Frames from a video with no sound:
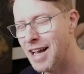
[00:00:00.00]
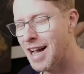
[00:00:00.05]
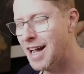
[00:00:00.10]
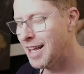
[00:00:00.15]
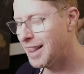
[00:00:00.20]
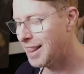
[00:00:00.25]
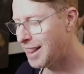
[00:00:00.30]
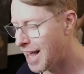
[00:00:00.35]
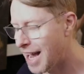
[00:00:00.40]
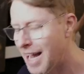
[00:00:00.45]
I
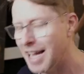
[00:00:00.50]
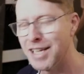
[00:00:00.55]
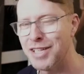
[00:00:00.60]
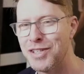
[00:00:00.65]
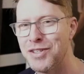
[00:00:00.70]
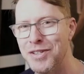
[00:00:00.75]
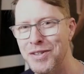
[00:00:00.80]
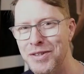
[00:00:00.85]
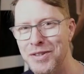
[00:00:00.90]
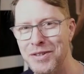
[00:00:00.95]
like
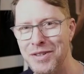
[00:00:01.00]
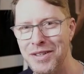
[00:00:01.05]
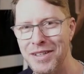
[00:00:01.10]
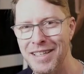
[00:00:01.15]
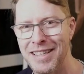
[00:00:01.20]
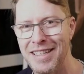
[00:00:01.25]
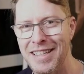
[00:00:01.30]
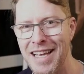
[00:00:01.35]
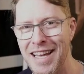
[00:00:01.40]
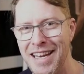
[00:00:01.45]
to
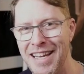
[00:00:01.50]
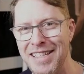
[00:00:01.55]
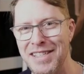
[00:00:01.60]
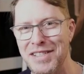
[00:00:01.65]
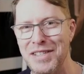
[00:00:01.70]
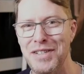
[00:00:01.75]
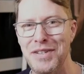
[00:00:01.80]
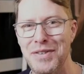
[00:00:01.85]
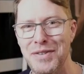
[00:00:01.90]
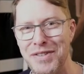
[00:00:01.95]
get into
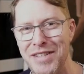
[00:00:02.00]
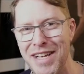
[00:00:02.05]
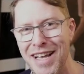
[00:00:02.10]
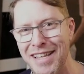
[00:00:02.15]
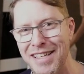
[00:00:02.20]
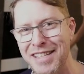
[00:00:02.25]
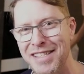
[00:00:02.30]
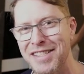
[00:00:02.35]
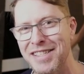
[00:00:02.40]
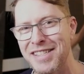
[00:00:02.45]
new
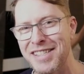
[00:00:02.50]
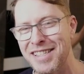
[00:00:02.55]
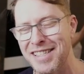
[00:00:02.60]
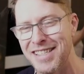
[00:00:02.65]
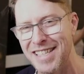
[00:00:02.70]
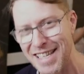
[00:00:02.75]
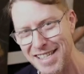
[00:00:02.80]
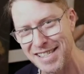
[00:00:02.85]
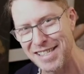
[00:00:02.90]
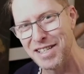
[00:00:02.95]
challenges and
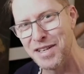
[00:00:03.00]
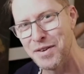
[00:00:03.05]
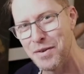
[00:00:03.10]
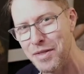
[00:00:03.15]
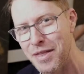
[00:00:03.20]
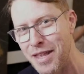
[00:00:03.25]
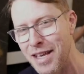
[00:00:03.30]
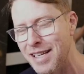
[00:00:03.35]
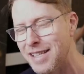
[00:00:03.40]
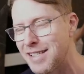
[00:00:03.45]
test new
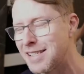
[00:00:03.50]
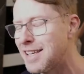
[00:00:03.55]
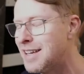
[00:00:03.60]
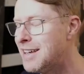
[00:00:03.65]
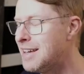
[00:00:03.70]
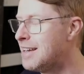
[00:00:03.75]
things.